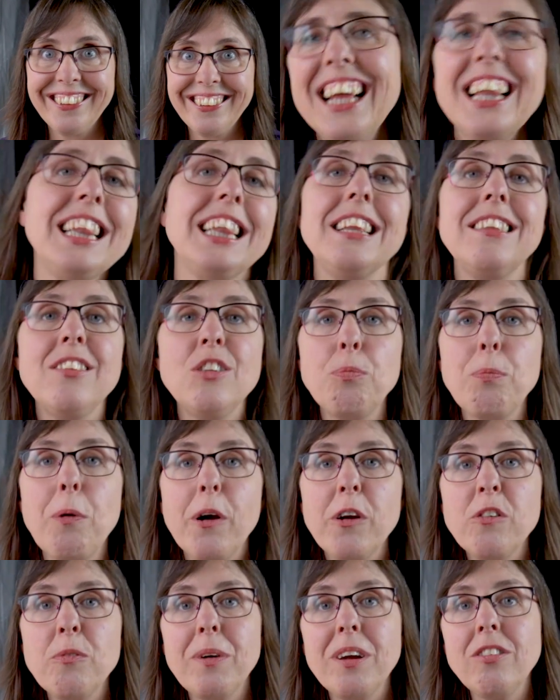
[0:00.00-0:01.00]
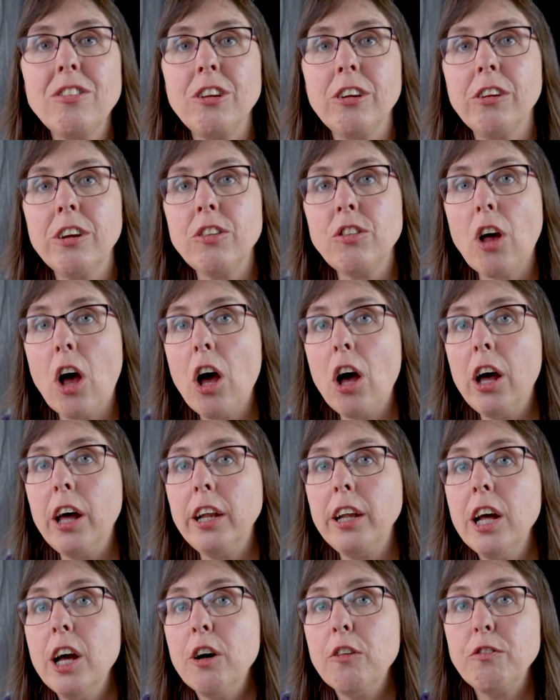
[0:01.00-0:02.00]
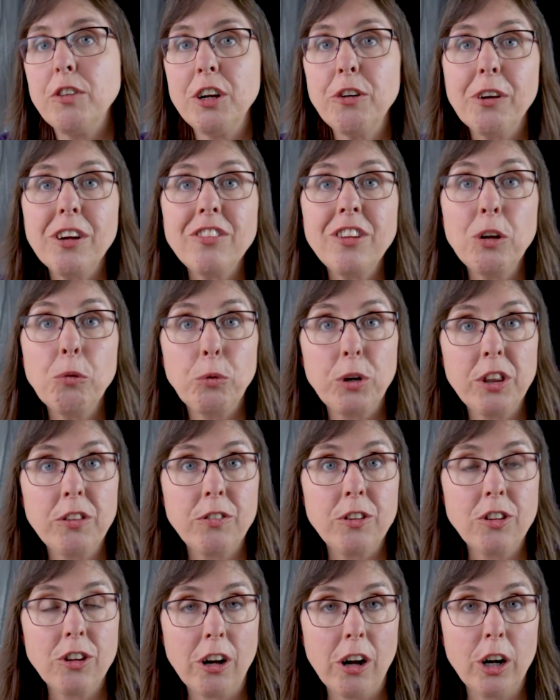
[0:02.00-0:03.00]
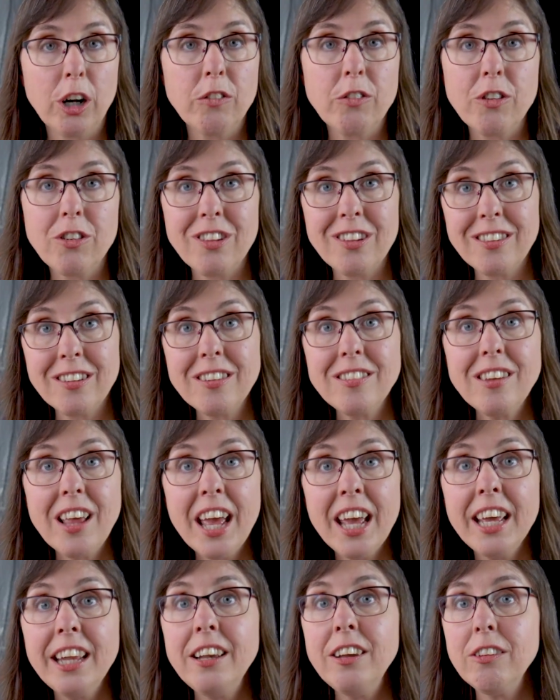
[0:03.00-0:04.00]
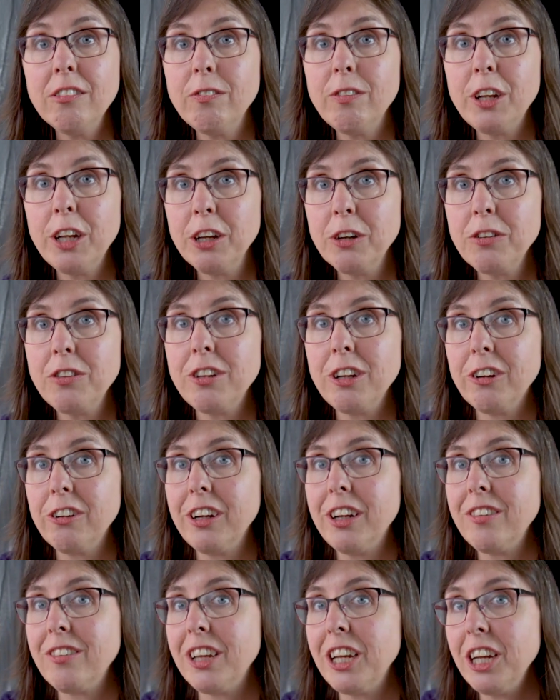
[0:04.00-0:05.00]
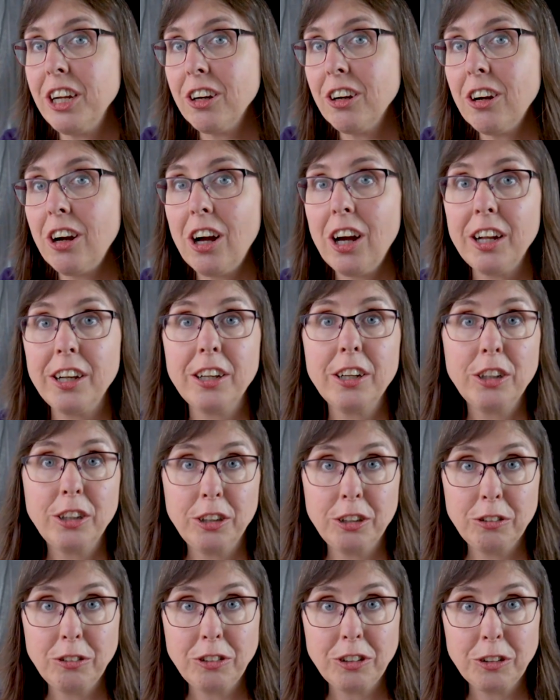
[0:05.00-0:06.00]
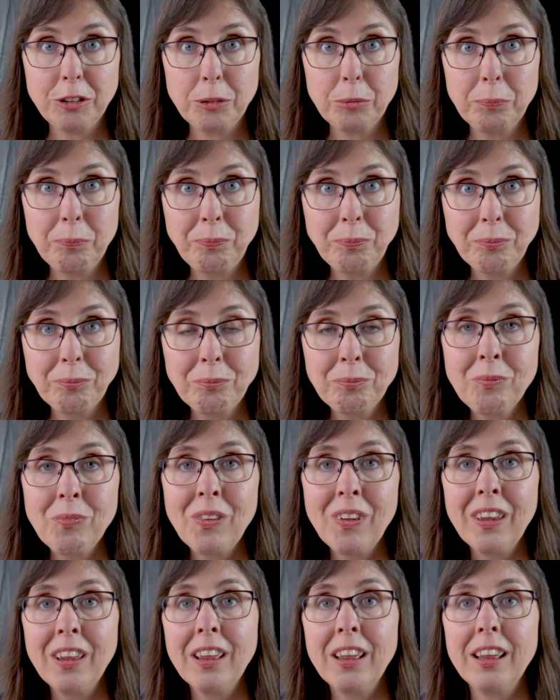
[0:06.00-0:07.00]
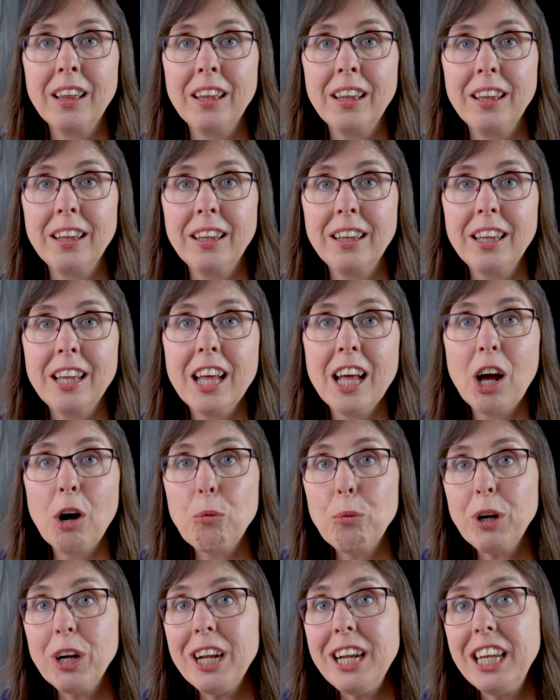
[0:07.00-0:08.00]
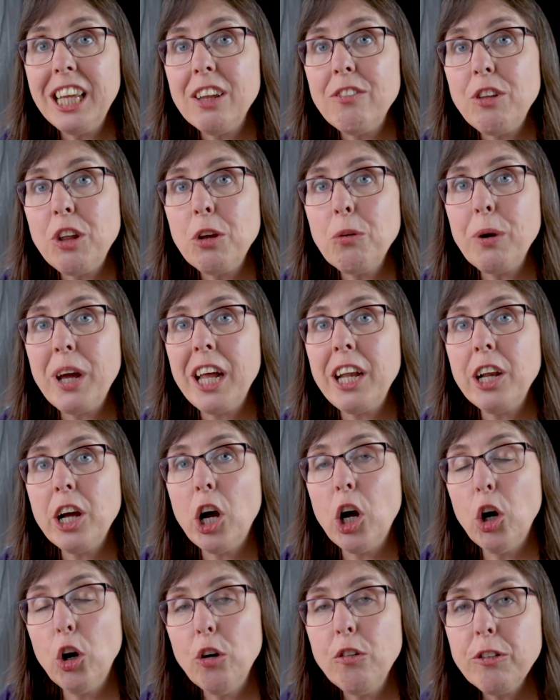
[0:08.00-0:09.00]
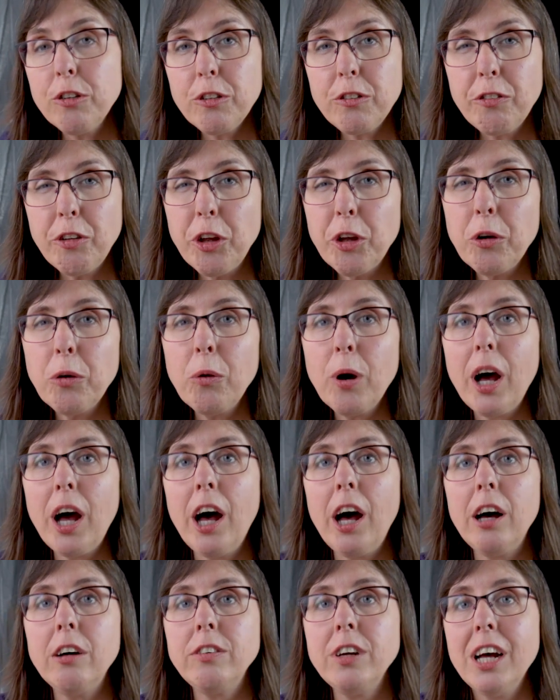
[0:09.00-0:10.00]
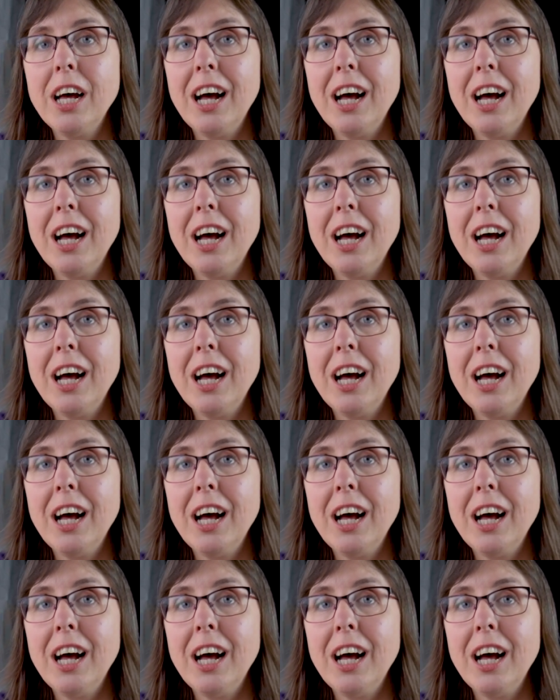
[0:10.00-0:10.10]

This is part of my series on fundraising with photographers. It's a 10 video series here on YouTube. We're going to give you an overview of